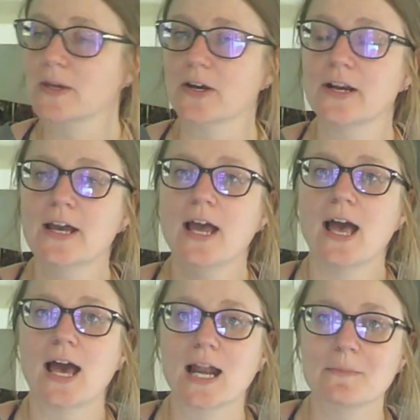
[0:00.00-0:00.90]
here,
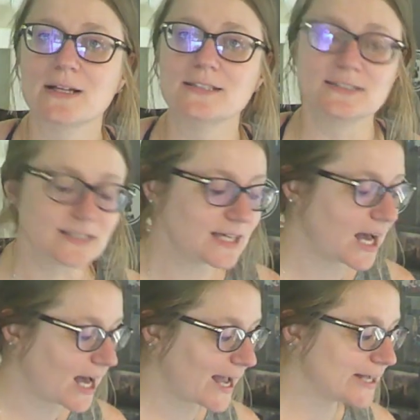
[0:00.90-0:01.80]
and I'm going to
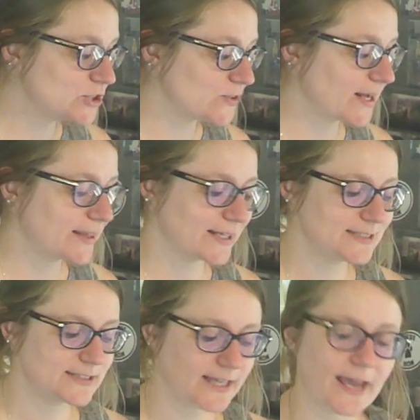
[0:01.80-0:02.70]
dehydrate this
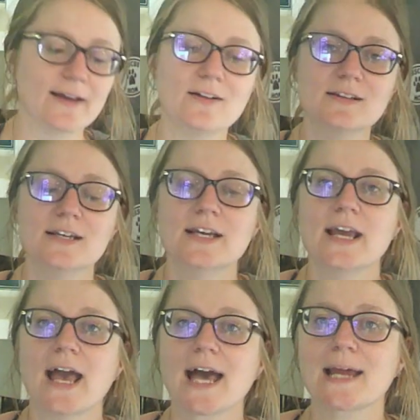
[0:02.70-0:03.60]
kale,
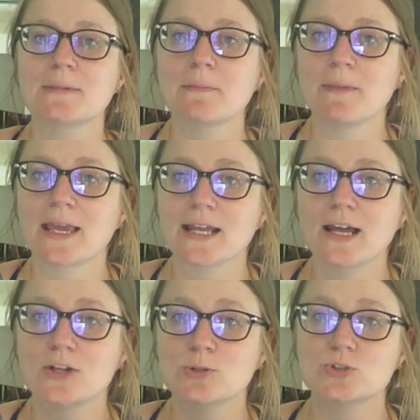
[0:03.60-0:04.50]
and I'm going to make it
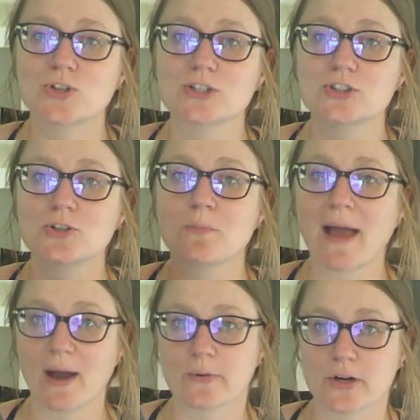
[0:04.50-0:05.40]
a nutritional
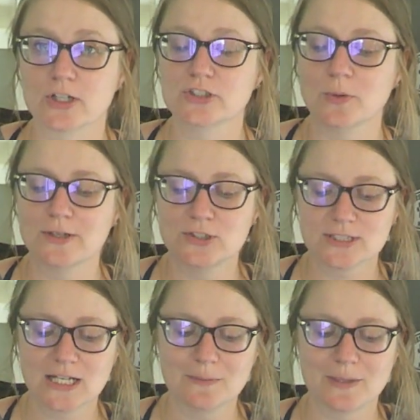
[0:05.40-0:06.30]
powder. So it's just
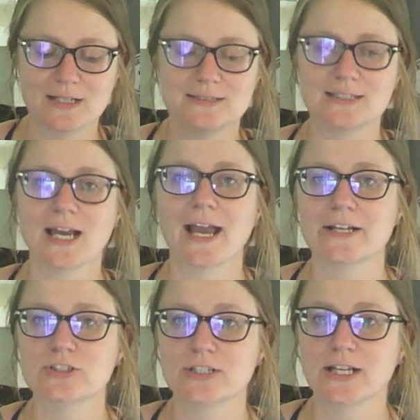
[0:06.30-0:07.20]
going to be
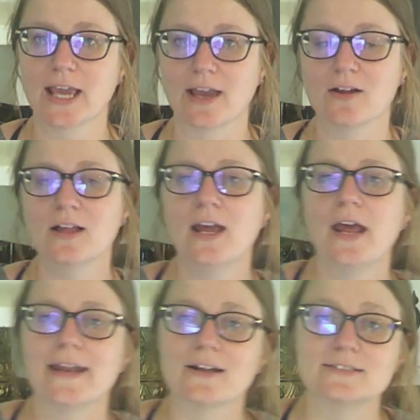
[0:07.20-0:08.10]
dehydrated kale.
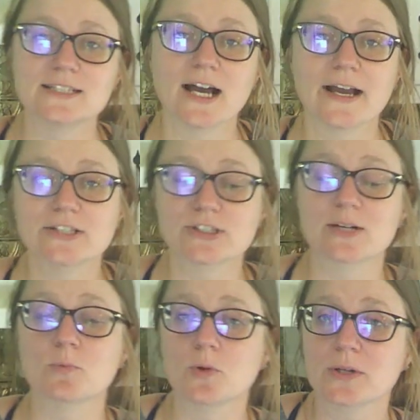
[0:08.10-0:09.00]
Now
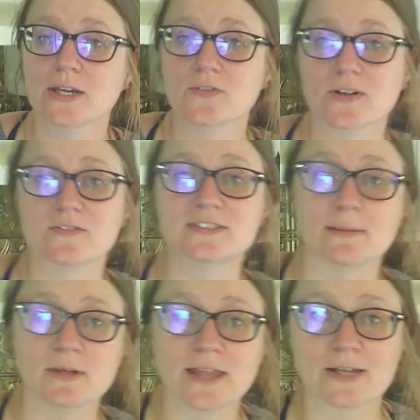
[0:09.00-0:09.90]
dehydrated will get rid of
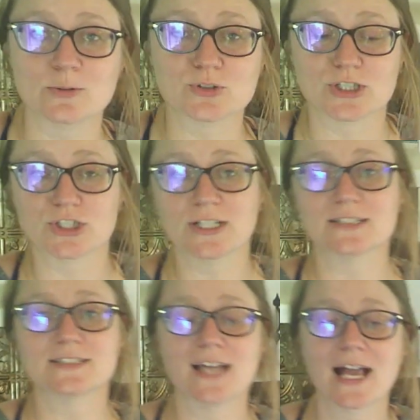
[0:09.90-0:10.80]
some of that nutrition.
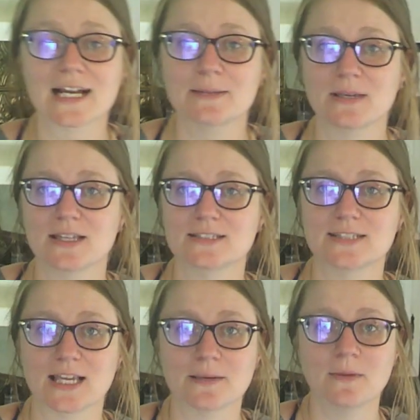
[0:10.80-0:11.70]
It's not going to be the
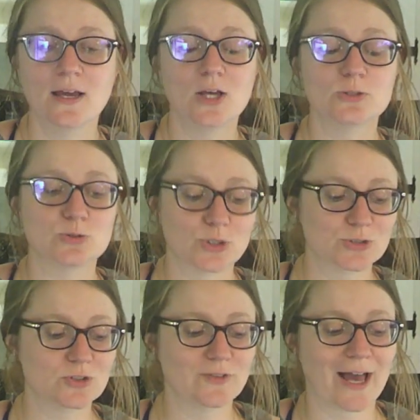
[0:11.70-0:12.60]
same
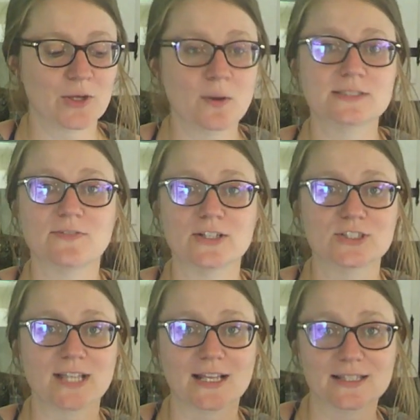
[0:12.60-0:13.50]
nutritional value as if I
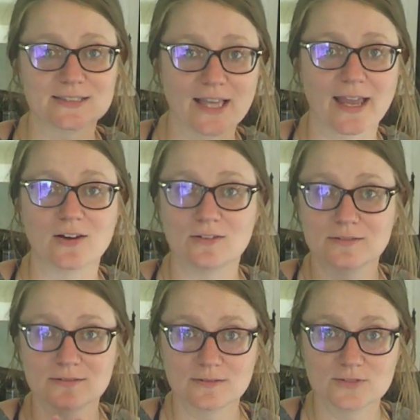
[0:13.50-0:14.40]
just ate this kale
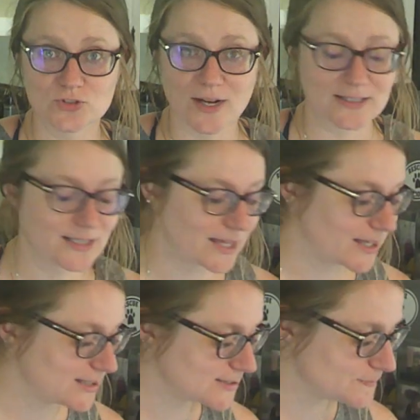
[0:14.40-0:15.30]
directly like this.